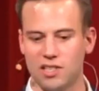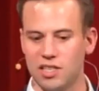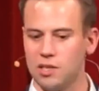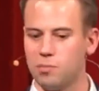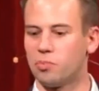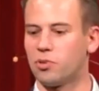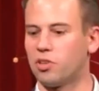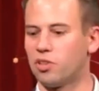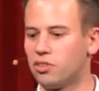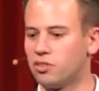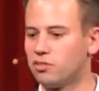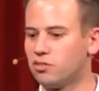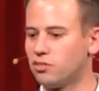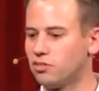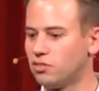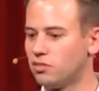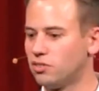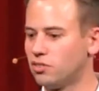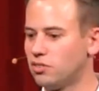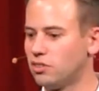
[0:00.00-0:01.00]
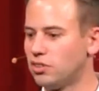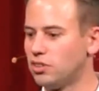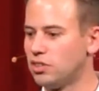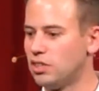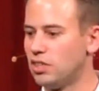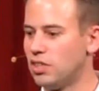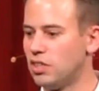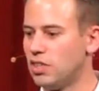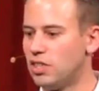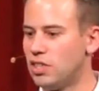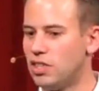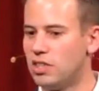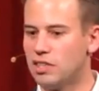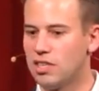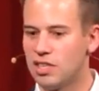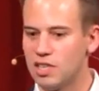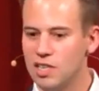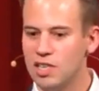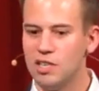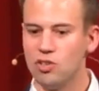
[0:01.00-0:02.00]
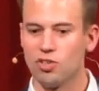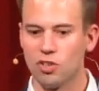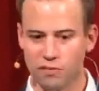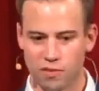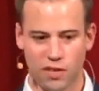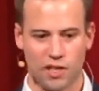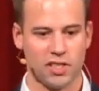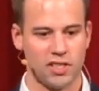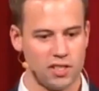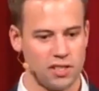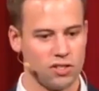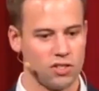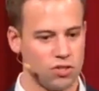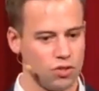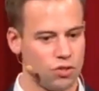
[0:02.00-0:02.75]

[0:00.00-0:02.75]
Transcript: deeper than each of us